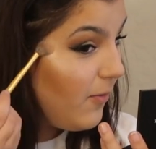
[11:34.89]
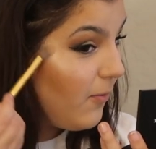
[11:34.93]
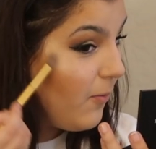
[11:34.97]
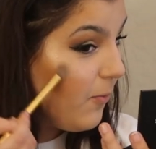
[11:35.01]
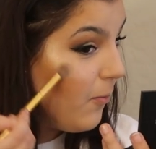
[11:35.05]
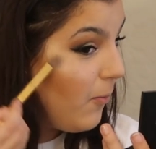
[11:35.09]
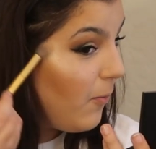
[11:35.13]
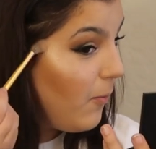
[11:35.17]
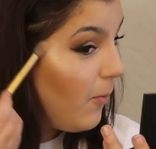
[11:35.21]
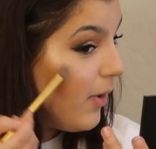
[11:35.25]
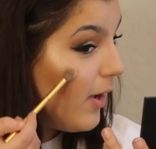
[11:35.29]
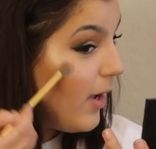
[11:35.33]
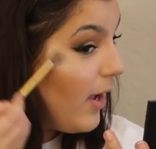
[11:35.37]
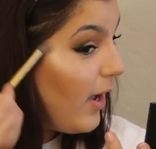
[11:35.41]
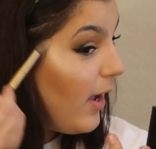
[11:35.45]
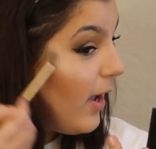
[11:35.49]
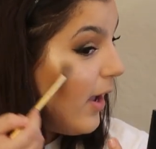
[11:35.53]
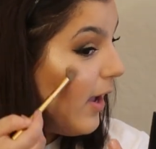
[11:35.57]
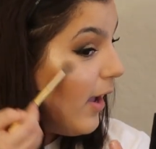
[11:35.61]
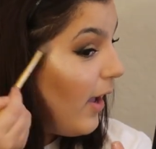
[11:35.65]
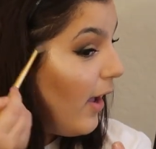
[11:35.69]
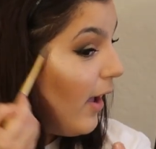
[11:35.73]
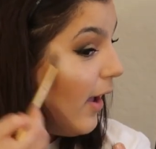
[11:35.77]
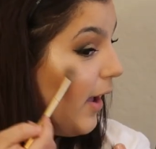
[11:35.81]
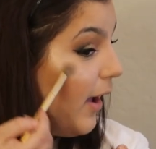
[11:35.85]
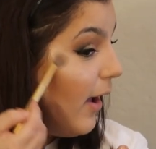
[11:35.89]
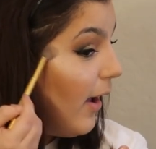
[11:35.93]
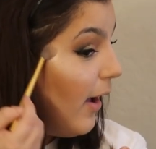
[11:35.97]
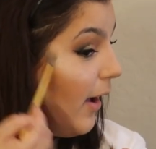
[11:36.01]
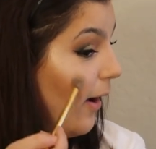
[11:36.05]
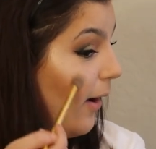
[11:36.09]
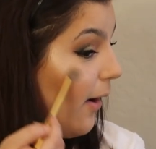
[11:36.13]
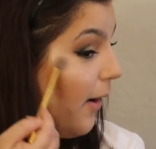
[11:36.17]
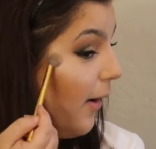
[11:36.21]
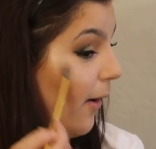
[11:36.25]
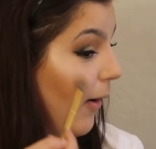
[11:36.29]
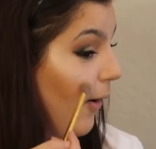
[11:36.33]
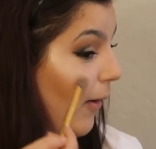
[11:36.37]

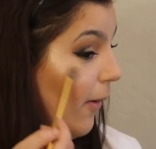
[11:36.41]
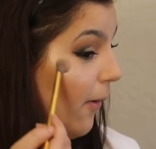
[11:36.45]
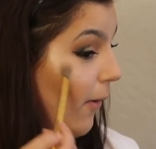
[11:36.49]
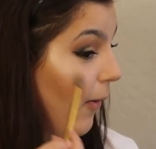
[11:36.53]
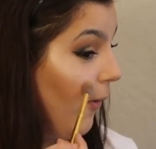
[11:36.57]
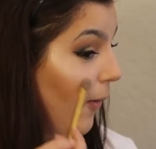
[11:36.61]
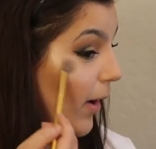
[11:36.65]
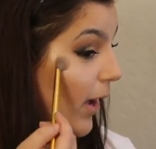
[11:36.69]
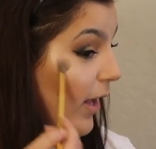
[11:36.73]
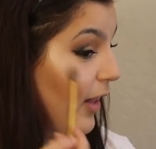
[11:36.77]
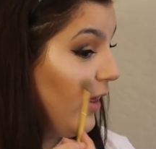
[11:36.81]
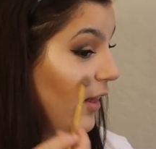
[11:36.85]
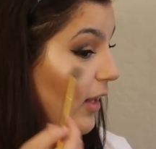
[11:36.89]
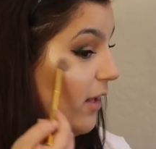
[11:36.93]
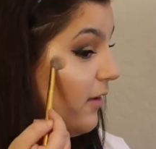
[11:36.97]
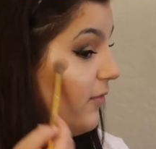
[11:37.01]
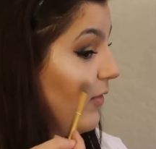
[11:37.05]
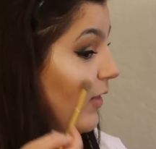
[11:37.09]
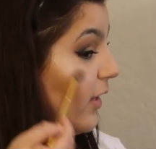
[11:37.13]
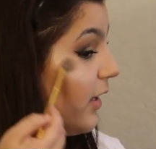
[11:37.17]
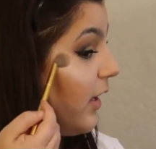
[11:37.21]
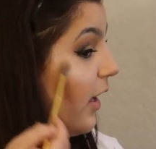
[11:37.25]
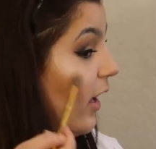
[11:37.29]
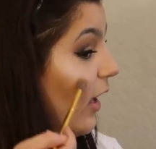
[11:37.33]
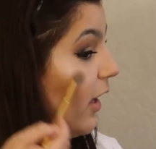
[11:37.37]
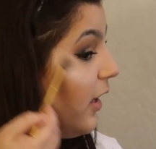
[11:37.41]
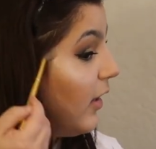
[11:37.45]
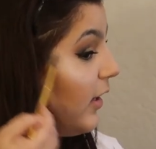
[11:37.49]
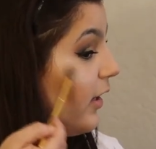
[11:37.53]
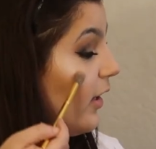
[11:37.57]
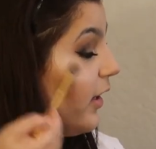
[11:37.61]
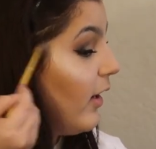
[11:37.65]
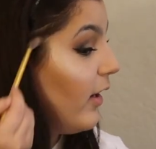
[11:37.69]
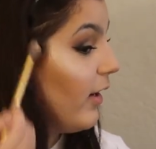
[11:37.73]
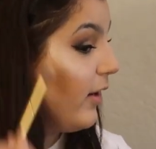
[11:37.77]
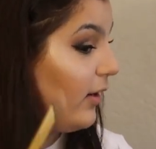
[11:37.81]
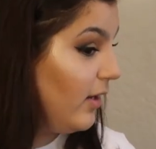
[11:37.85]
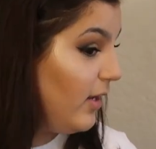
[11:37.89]
Wow. I love the
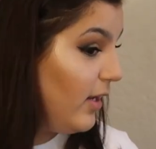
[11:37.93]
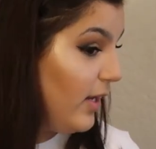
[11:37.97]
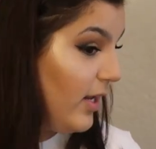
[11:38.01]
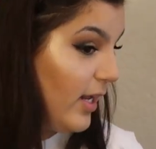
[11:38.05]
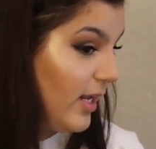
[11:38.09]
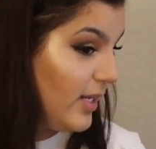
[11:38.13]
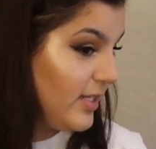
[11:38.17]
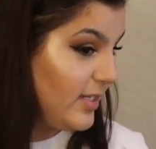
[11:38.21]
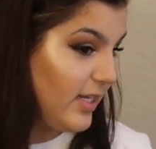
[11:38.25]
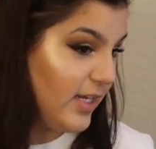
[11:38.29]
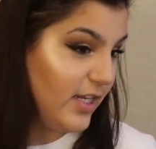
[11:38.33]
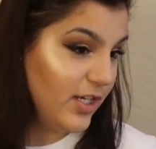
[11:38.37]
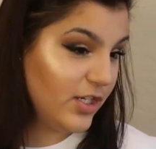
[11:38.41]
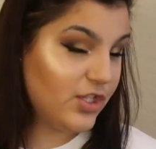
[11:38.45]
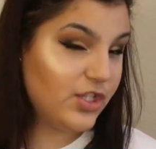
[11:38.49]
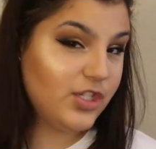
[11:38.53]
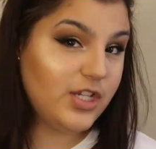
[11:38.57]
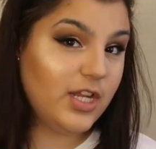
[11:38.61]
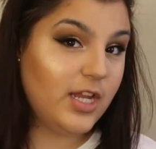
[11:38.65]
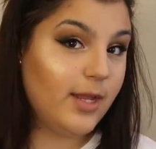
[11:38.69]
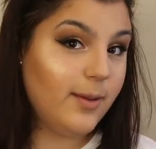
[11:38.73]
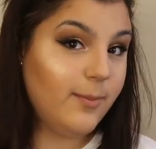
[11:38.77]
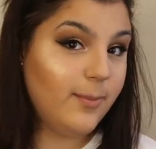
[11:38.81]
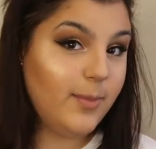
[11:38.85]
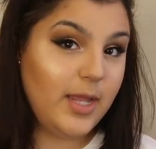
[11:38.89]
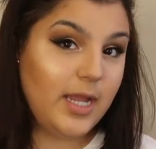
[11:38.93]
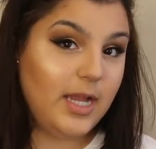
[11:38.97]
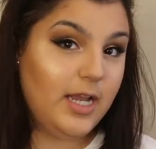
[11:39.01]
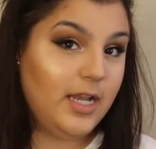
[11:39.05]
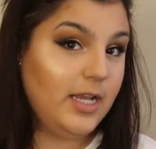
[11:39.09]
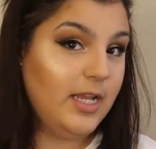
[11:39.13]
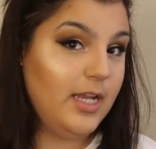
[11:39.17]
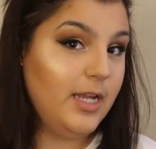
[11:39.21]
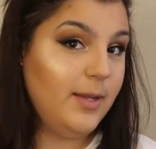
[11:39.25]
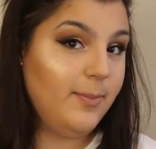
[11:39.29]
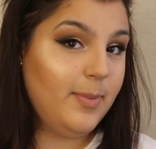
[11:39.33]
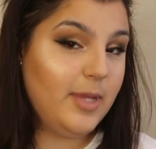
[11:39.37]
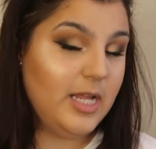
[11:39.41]
color. It's like a
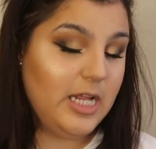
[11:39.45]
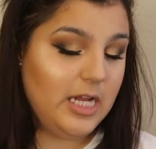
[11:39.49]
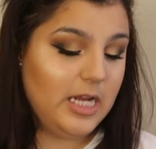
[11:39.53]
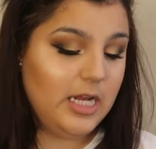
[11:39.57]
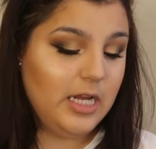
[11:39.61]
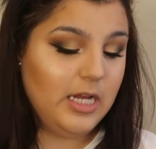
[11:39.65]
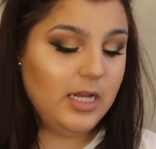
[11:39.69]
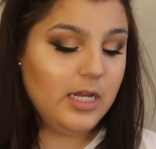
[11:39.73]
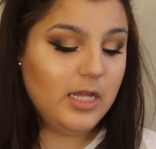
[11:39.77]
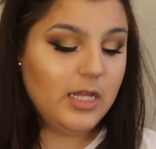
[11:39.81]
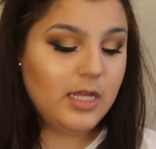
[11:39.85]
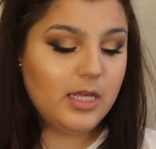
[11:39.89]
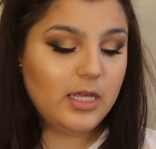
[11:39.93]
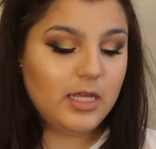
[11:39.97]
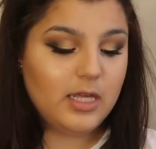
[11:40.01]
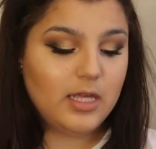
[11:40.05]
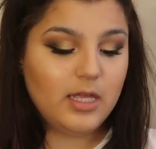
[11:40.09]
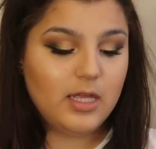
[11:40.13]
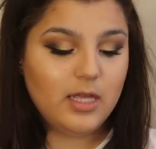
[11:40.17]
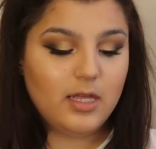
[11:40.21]
champagne-y pink.